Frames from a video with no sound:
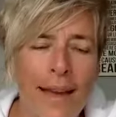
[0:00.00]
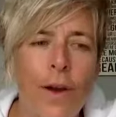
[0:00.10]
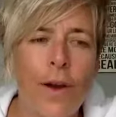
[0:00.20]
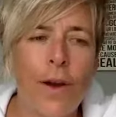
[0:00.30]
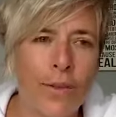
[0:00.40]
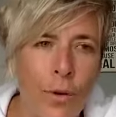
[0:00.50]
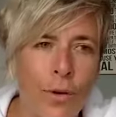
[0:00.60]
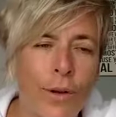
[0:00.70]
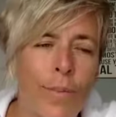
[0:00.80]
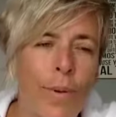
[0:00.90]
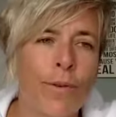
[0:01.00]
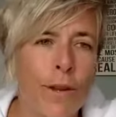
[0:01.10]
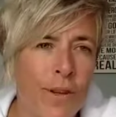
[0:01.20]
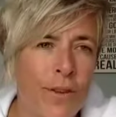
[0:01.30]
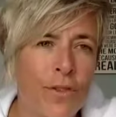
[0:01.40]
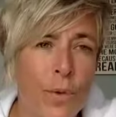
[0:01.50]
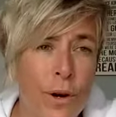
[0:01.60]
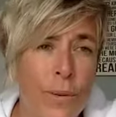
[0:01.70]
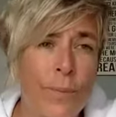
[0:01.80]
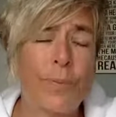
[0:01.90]
I know I told him it was going to be
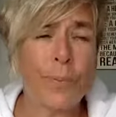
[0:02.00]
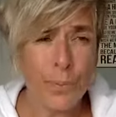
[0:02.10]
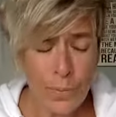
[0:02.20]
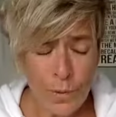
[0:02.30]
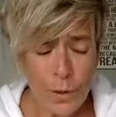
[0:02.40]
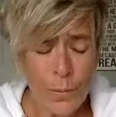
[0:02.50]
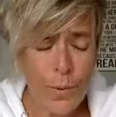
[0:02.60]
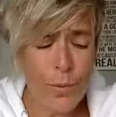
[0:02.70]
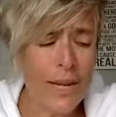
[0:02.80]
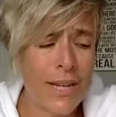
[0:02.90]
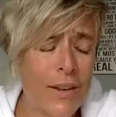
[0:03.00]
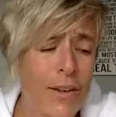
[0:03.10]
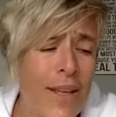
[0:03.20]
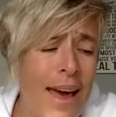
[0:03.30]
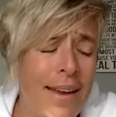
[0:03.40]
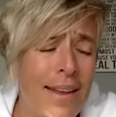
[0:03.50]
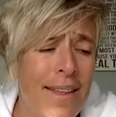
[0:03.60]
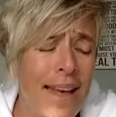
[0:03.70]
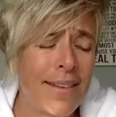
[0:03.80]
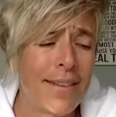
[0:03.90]
short. We were going to do that. And
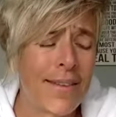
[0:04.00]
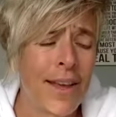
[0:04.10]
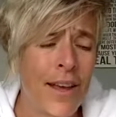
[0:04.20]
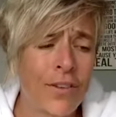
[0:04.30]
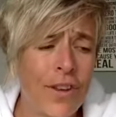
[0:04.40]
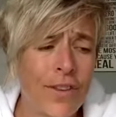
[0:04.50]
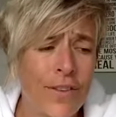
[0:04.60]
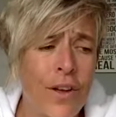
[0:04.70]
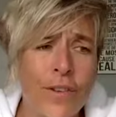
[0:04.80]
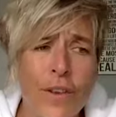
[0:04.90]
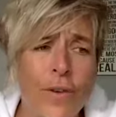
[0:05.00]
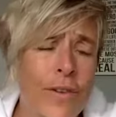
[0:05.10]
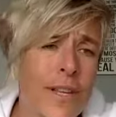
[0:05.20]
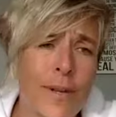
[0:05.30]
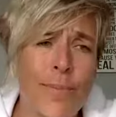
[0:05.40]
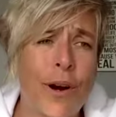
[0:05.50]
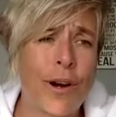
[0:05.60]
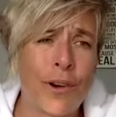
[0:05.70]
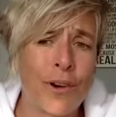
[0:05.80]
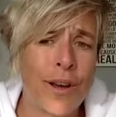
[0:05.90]
that's just also to
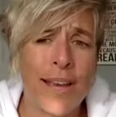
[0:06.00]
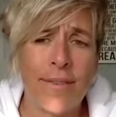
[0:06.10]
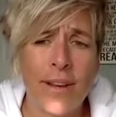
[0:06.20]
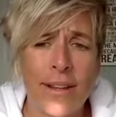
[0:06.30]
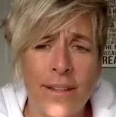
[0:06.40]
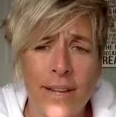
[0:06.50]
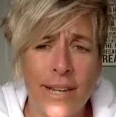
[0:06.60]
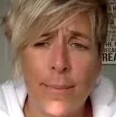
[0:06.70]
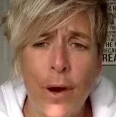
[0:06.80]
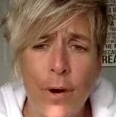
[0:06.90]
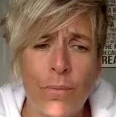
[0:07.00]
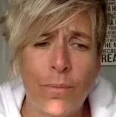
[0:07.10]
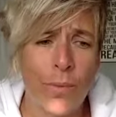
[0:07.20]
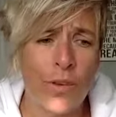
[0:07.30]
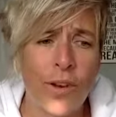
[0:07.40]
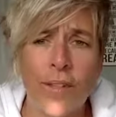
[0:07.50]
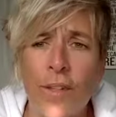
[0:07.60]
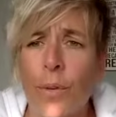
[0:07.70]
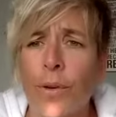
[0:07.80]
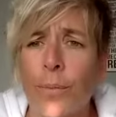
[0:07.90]
partner even in the demo, which I
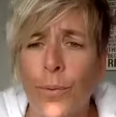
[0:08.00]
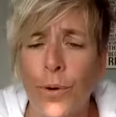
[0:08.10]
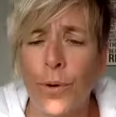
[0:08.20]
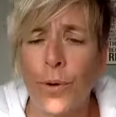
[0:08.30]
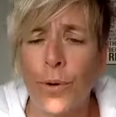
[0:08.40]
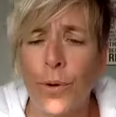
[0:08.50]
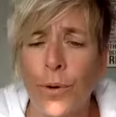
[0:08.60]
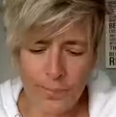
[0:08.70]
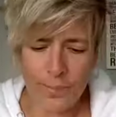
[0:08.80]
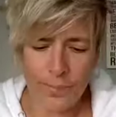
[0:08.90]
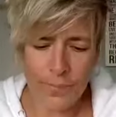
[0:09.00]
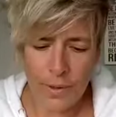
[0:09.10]
thought was pretty important.